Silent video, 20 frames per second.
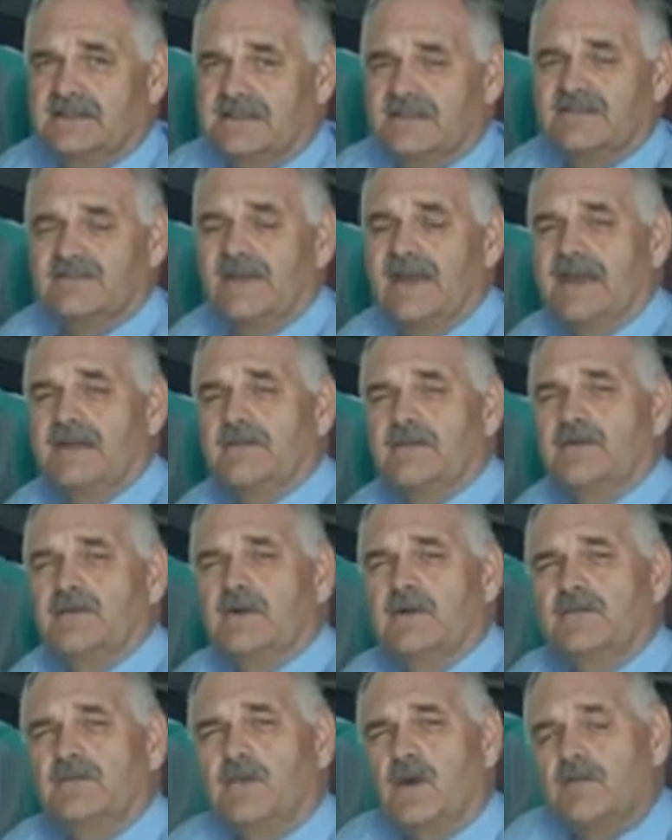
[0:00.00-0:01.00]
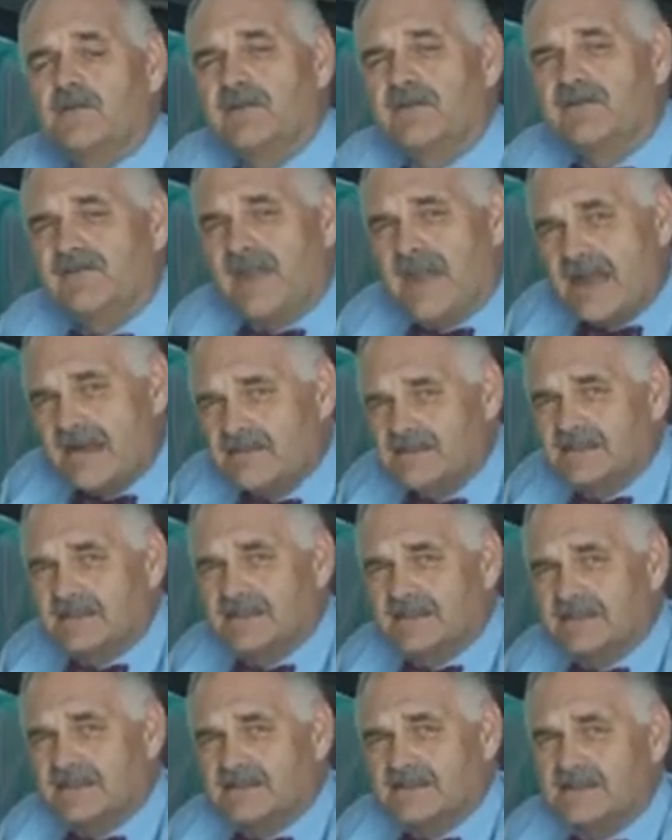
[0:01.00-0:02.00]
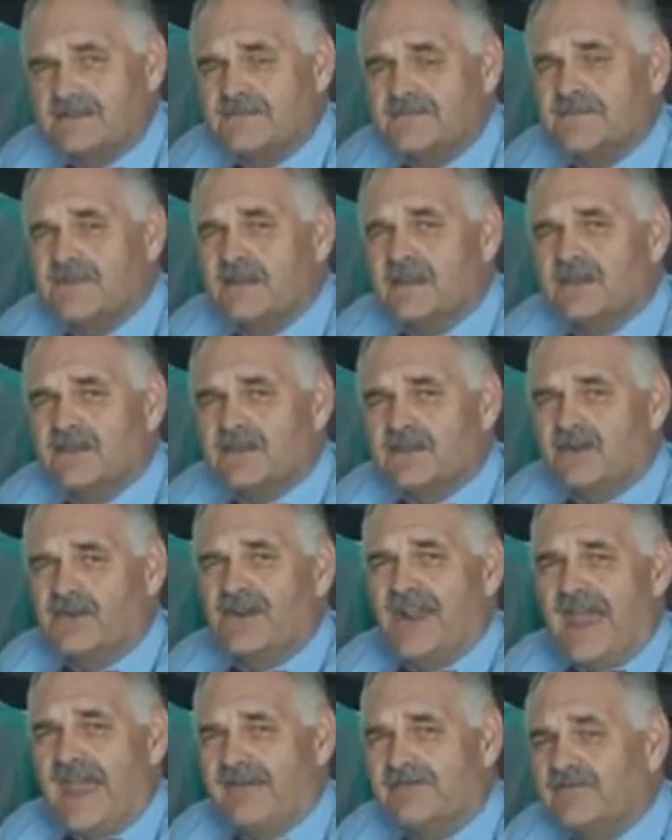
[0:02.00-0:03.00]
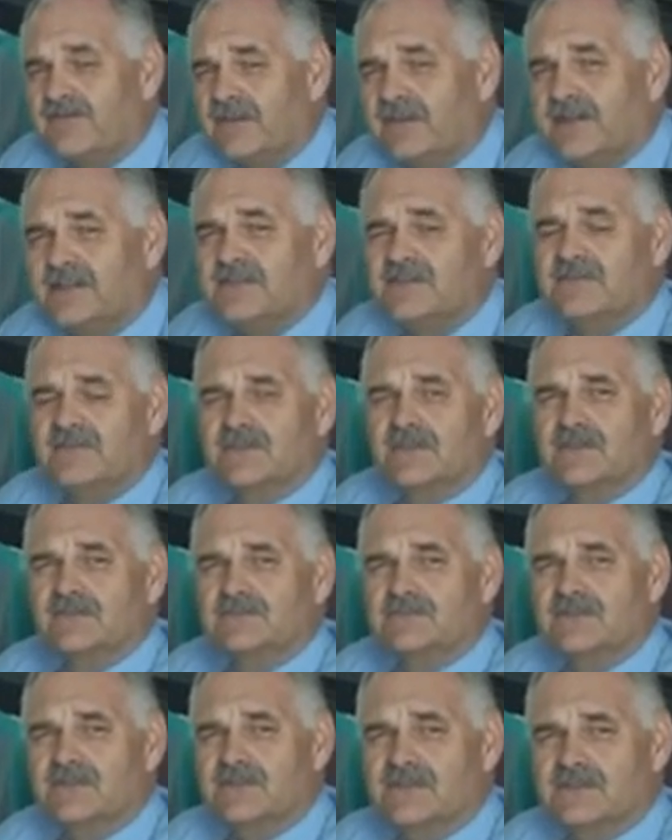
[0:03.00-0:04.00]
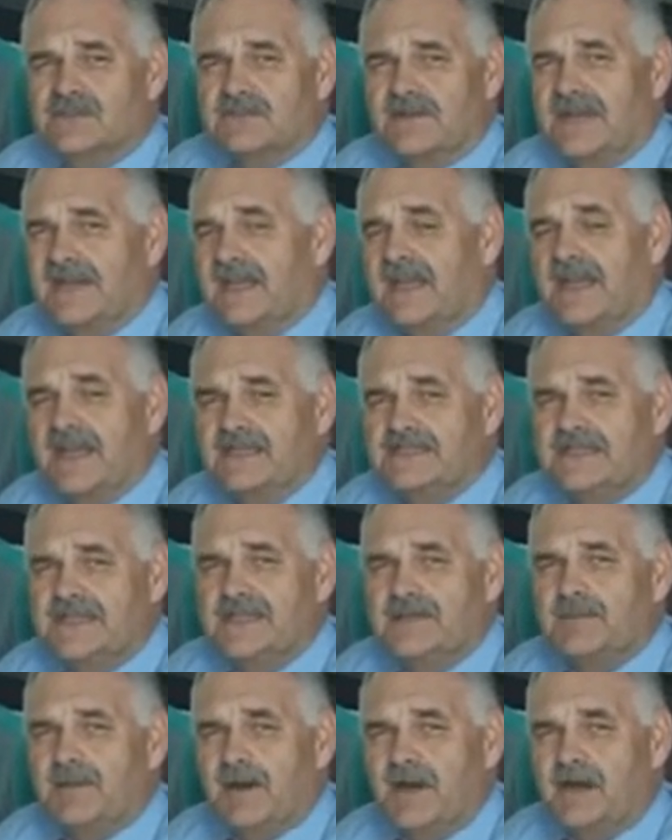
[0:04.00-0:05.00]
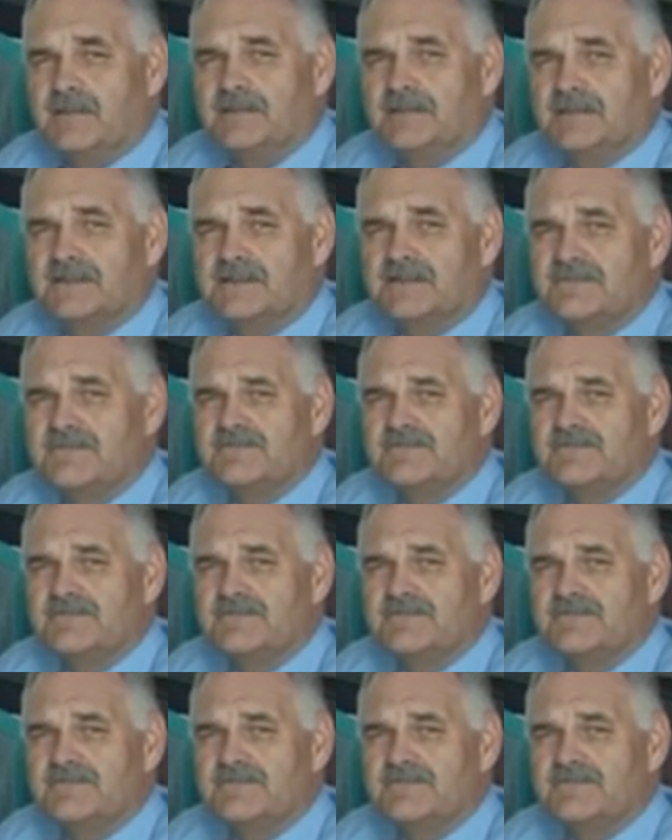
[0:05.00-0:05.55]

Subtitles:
And in fact, what we found is that on average, if you talk to any IT department,